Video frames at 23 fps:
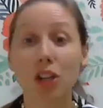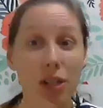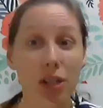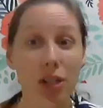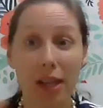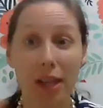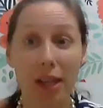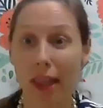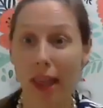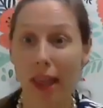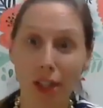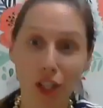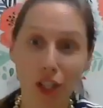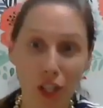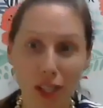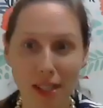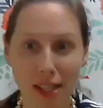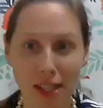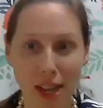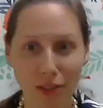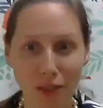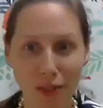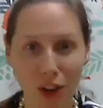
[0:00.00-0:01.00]
that like just
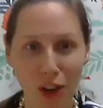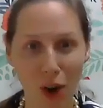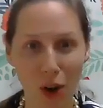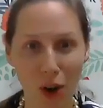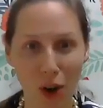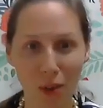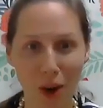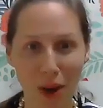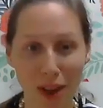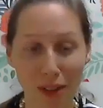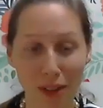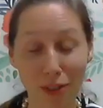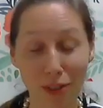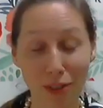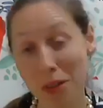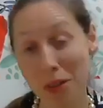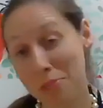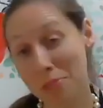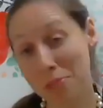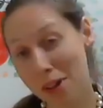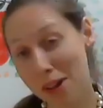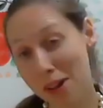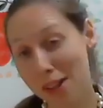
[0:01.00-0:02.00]
never go away for
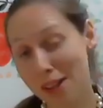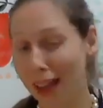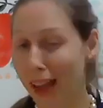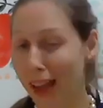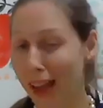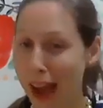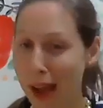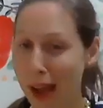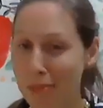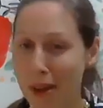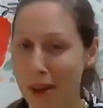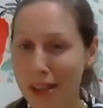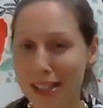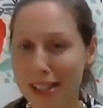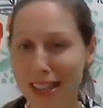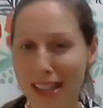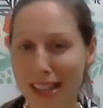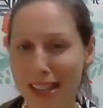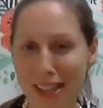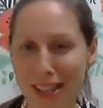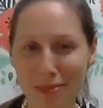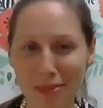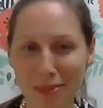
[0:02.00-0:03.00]
people, like I might
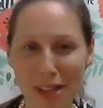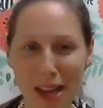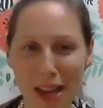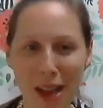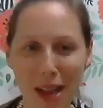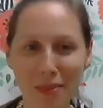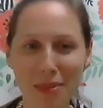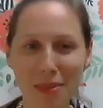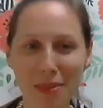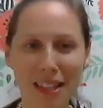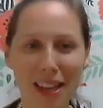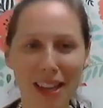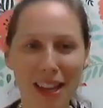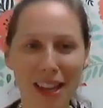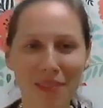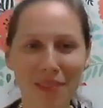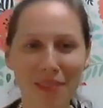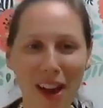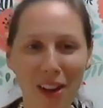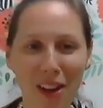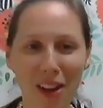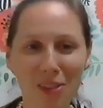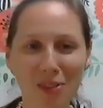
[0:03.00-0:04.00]
say sometimes in
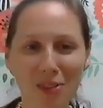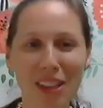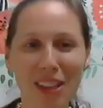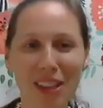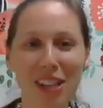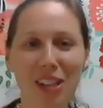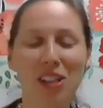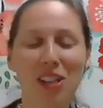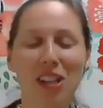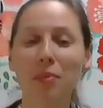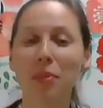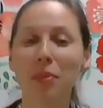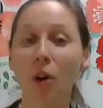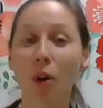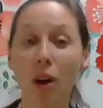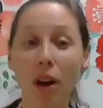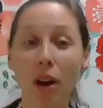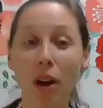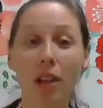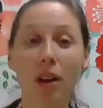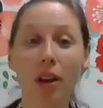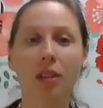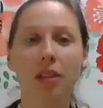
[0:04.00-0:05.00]
my own relationship,
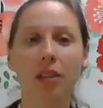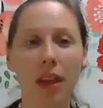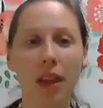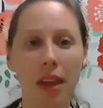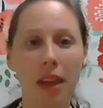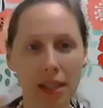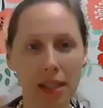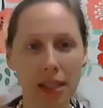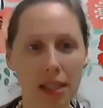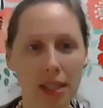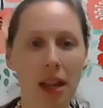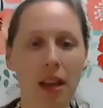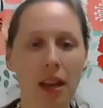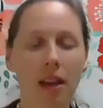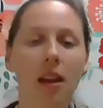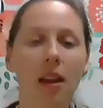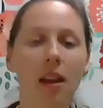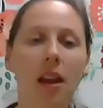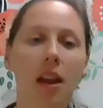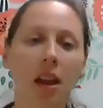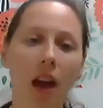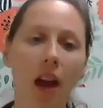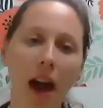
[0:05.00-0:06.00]
or are there things that
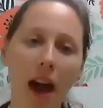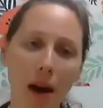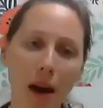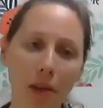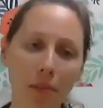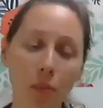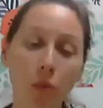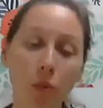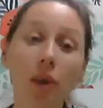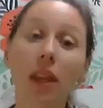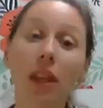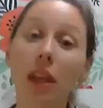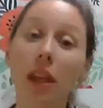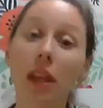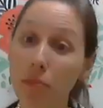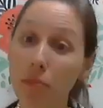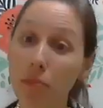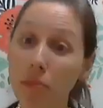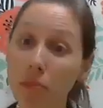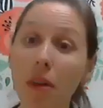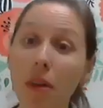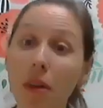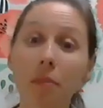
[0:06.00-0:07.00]
really
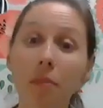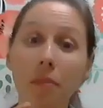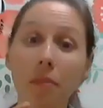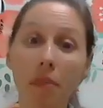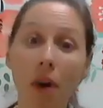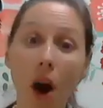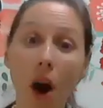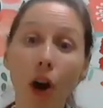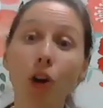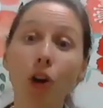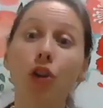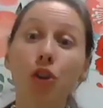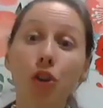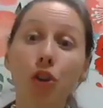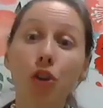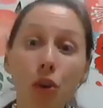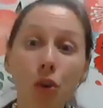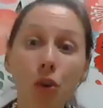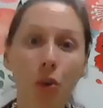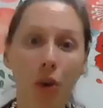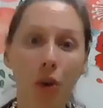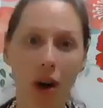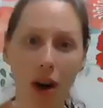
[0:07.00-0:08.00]
are
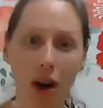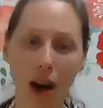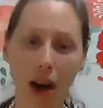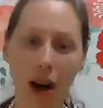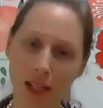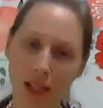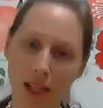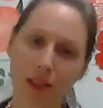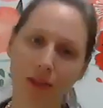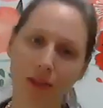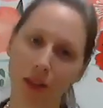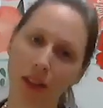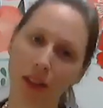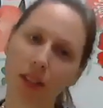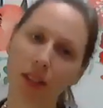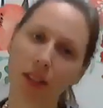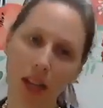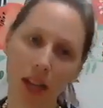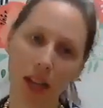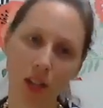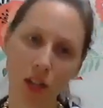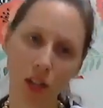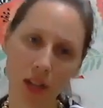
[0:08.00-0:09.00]
newer at different
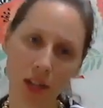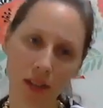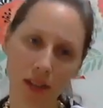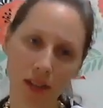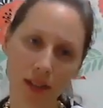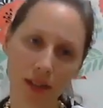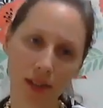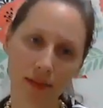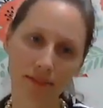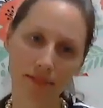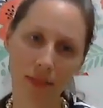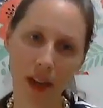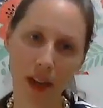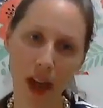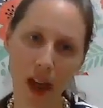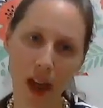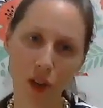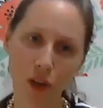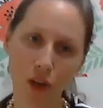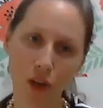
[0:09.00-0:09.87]
stages? And how do you